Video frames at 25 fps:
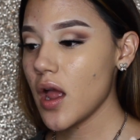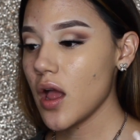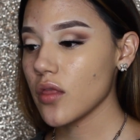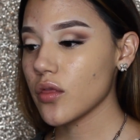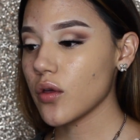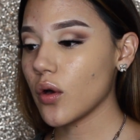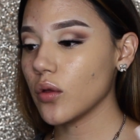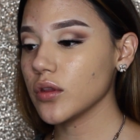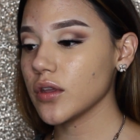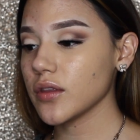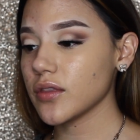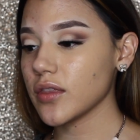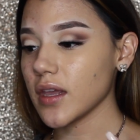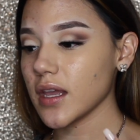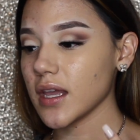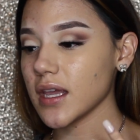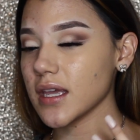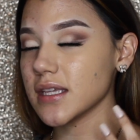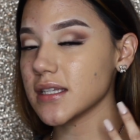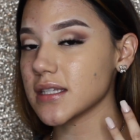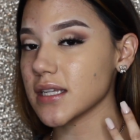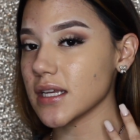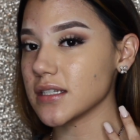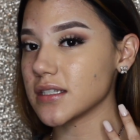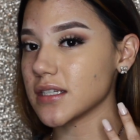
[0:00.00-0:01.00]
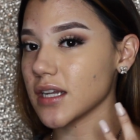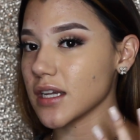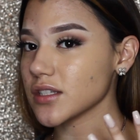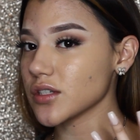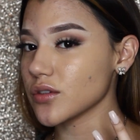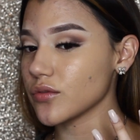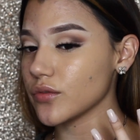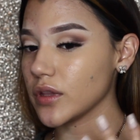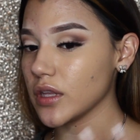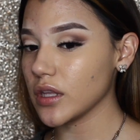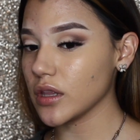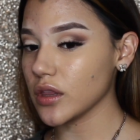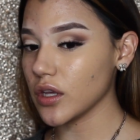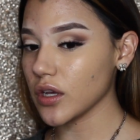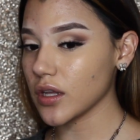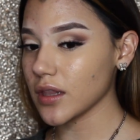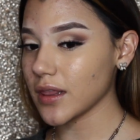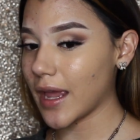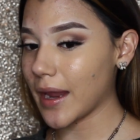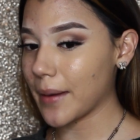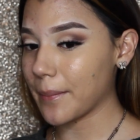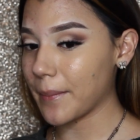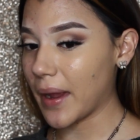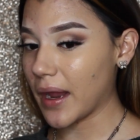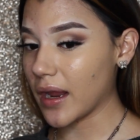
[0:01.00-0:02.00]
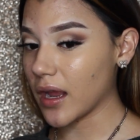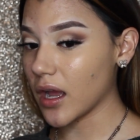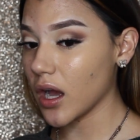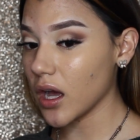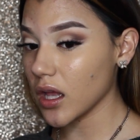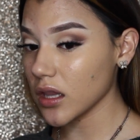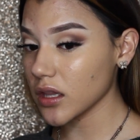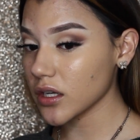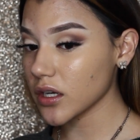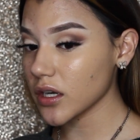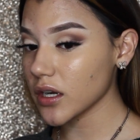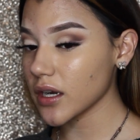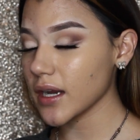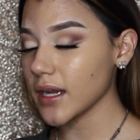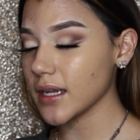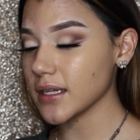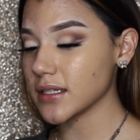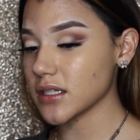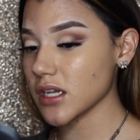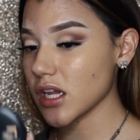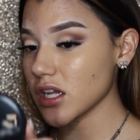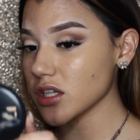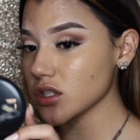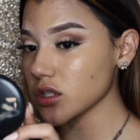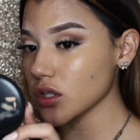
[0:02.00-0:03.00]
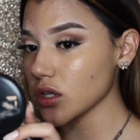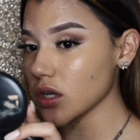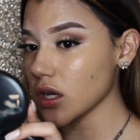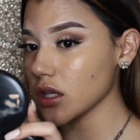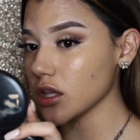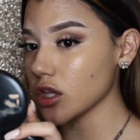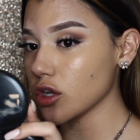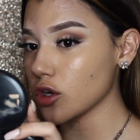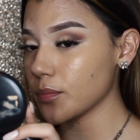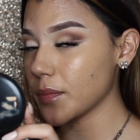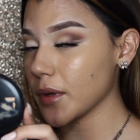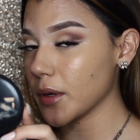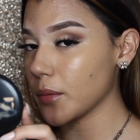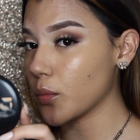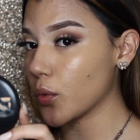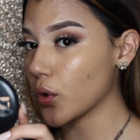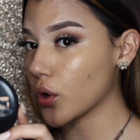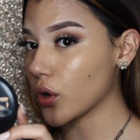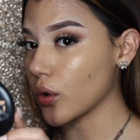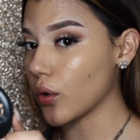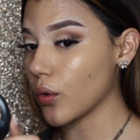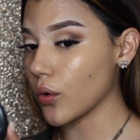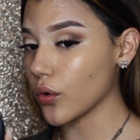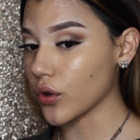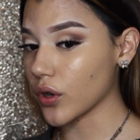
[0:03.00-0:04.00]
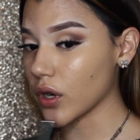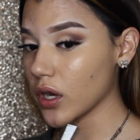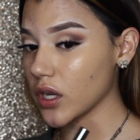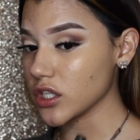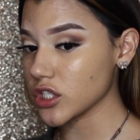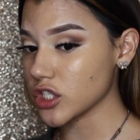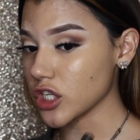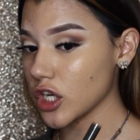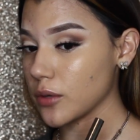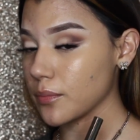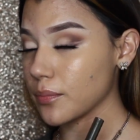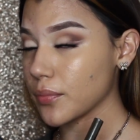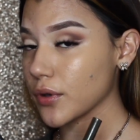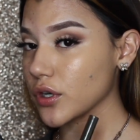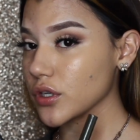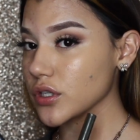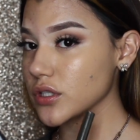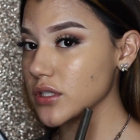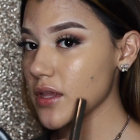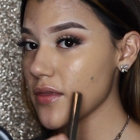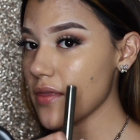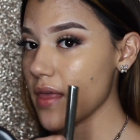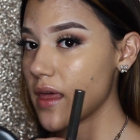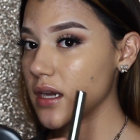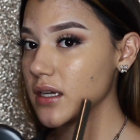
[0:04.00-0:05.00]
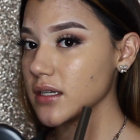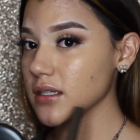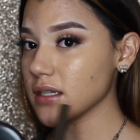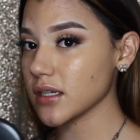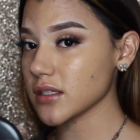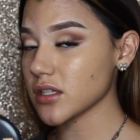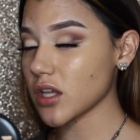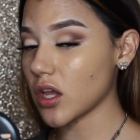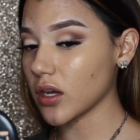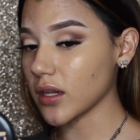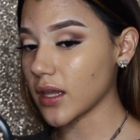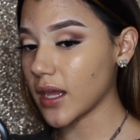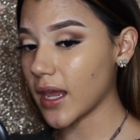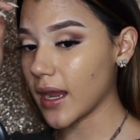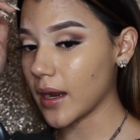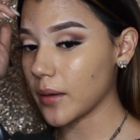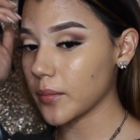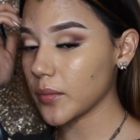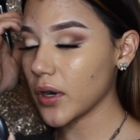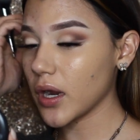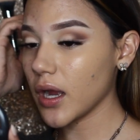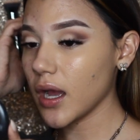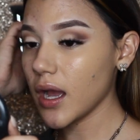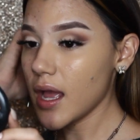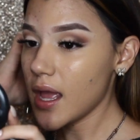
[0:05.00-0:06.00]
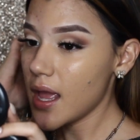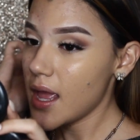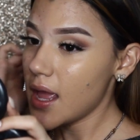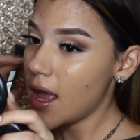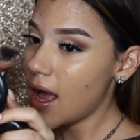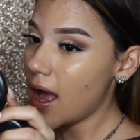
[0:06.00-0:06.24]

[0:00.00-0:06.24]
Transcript: The only thing is, it doesn't really look like my color. It does look a little bit more orange in person than it does on camera.